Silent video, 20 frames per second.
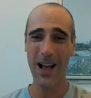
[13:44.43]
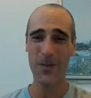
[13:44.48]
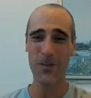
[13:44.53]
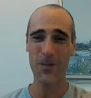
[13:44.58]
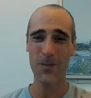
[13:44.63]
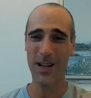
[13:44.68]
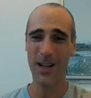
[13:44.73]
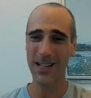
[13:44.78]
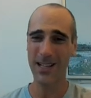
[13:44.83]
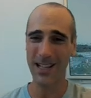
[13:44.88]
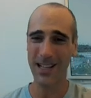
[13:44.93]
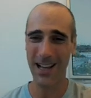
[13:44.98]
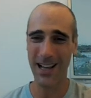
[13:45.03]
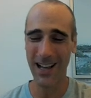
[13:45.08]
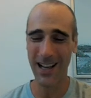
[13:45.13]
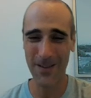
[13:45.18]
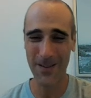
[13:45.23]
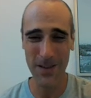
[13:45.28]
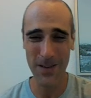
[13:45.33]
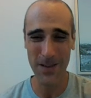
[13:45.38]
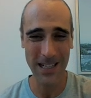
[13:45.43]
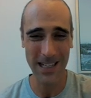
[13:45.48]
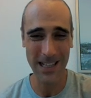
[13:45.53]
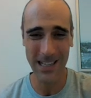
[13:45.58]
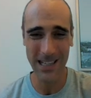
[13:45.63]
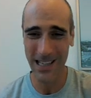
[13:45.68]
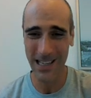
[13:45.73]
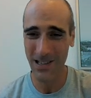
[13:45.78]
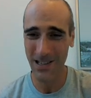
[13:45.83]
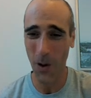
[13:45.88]
But uh, I mean,
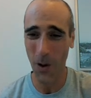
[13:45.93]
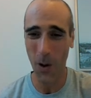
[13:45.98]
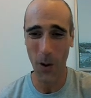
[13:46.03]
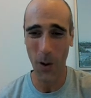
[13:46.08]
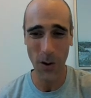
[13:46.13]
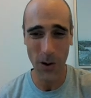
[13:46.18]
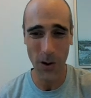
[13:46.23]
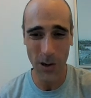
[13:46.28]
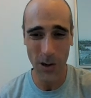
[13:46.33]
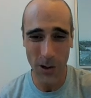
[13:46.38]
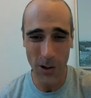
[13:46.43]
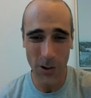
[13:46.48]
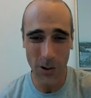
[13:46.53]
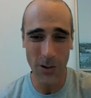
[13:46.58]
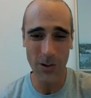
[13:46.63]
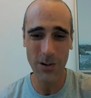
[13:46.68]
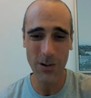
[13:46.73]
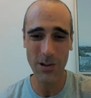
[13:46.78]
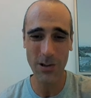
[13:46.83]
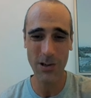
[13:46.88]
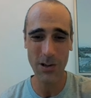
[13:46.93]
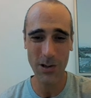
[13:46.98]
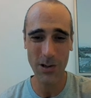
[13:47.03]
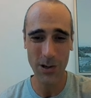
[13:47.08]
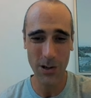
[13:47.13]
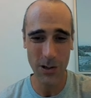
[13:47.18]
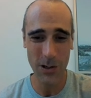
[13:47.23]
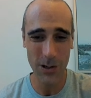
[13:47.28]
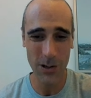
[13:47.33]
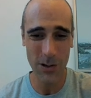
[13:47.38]
this is a huge,
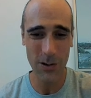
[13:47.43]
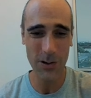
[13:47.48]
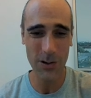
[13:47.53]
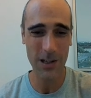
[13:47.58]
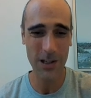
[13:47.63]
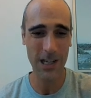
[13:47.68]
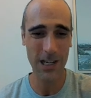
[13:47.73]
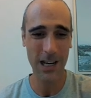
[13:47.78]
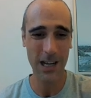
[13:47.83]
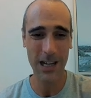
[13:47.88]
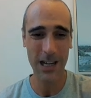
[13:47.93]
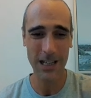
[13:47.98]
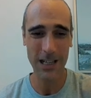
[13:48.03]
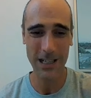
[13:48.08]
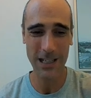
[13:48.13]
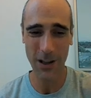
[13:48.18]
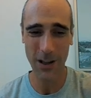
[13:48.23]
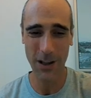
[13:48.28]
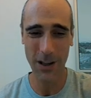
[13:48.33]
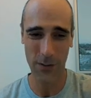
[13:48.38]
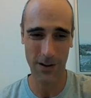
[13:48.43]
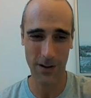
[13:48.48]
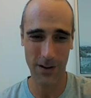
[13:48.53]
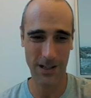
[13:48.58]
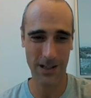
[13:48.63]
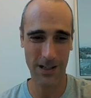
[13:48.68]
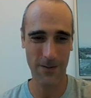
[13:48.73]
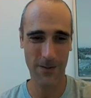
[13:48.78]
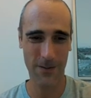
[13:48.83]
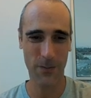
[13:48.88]
huge
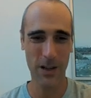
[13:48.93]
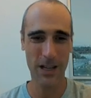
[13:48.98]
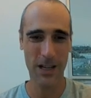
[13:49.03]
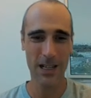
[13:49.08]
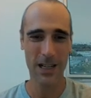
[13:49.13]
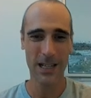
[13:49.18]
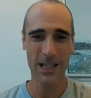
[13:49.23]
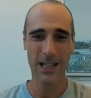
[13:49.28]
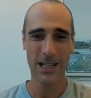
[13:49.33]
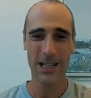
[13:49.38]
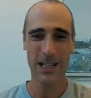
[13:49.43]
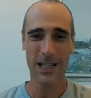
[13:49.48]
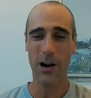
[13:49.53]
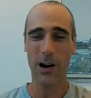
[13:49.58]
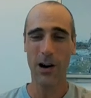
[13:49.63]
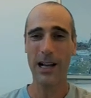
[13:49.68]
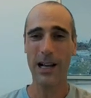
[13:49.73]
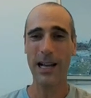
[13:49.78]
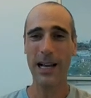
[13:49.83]
difference. Okay,